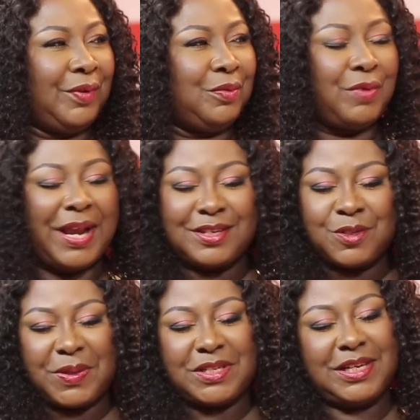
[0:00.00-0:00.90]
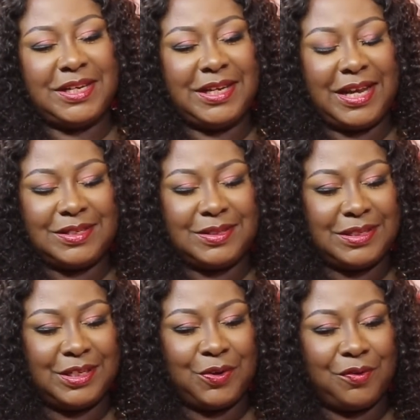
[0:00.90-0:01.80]
Right, especially at,
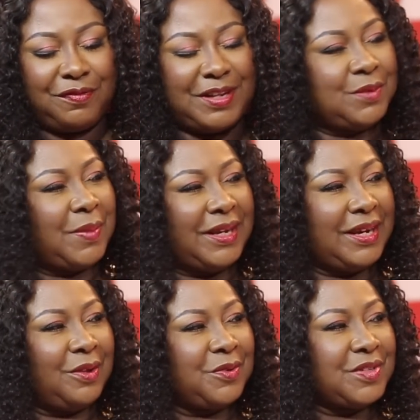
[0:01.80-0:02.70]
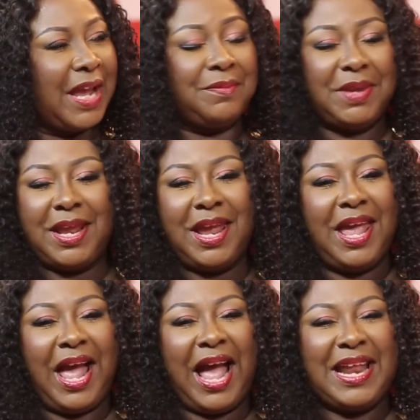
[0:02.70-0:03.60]
you know, Fantasmine Girls. I mean,
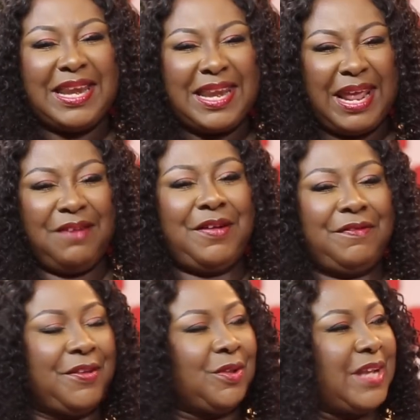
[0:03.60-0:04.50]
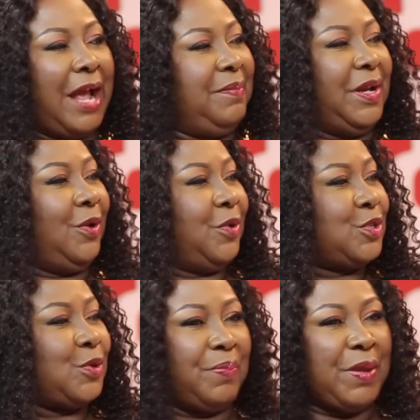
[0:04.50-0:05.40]
I never felt I
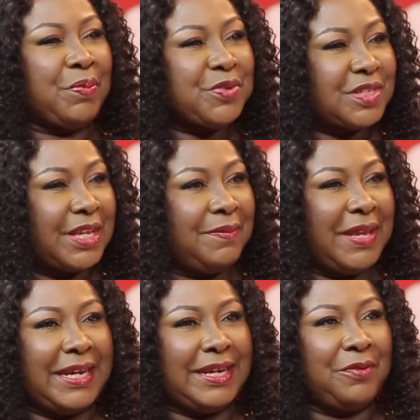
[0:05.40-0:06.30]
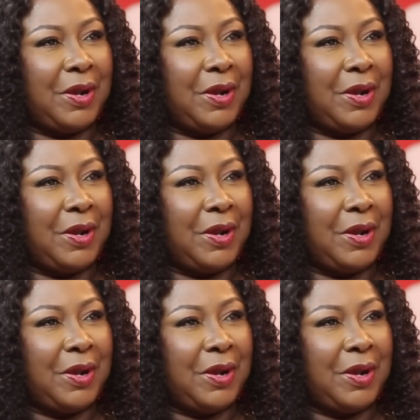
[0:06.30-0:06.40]
belonged. So people see me and they